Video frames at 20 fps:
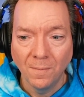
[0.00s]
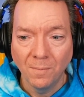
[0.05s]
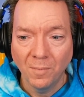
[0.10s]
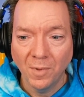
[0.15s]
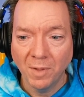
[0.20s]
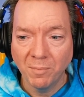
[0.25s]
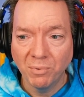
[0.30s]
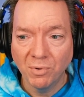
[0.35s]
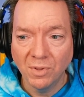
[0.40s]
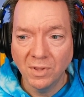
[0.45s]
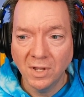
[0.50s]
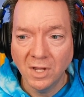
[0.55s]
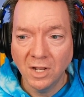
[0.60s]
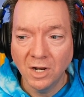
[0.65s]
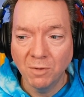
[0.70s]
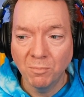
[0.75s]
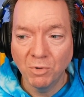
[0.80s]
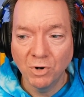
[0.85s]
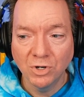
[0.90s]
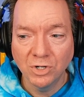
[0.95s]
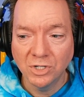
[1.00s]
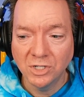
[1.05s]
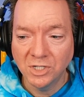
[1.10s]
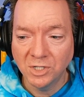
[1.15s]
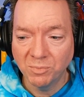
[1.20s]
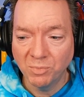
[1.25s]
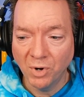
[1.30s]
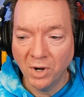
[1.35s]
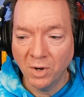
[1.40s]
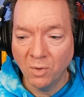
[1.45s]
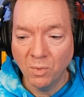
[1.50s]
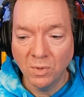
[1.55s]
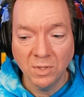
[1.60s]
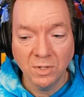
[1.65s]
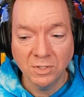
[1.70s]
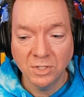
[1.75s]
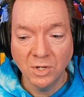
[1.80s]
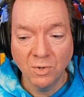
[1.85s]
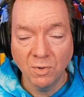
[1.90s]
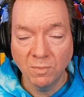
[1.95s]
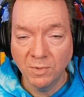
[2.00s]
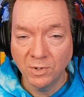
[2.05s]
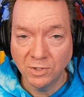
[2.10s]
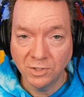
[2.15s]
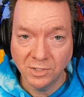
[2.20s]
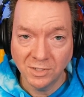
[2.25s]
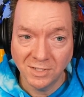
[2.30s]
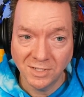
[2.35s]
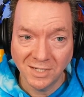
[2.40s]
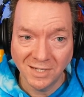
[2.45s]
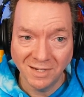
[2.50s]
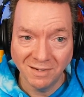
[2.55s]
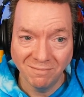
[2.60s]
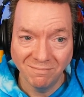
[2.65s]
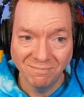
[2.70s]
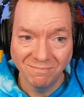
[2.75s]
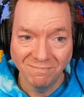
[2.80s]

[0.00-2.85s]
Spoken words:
by pulling an emergency brake when there's no emergency.